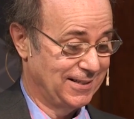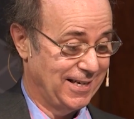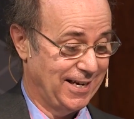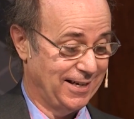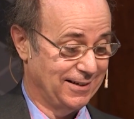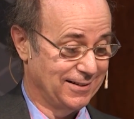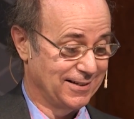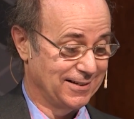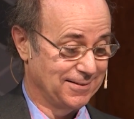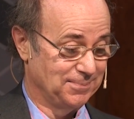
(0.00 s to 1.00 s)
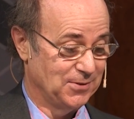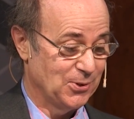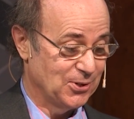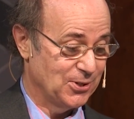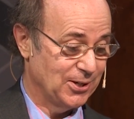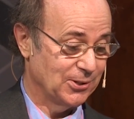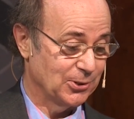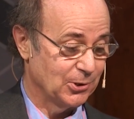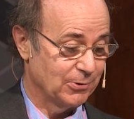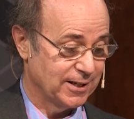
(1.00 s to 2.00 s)
and you can see a
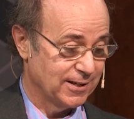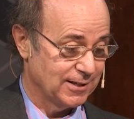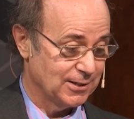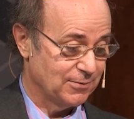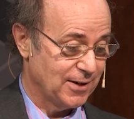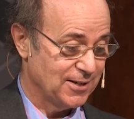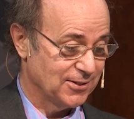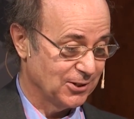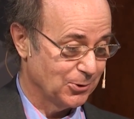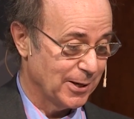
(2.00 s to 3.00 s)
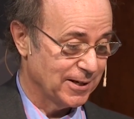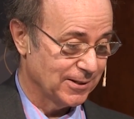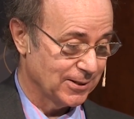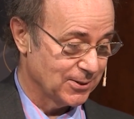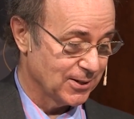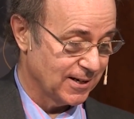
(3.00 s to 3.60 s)
little grin on his face and a twinkle in his